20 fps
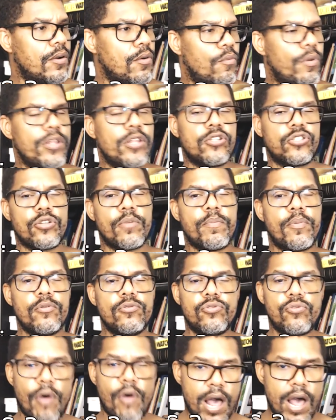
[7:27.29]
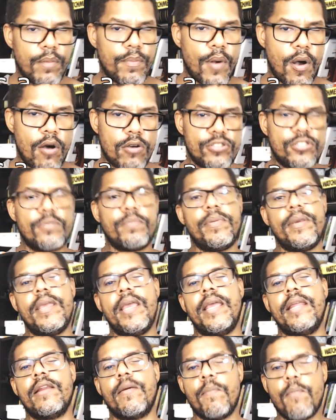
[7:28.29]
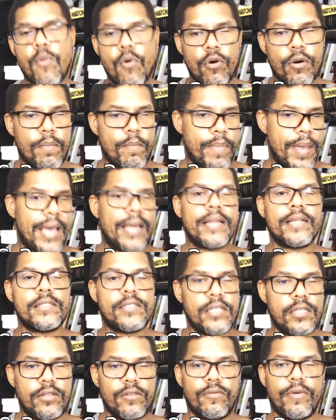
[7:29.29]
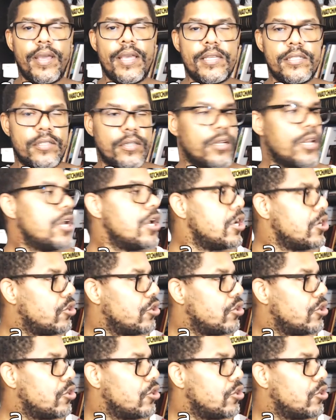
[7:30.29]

when you're supposed to help us to be in a more balanced situation.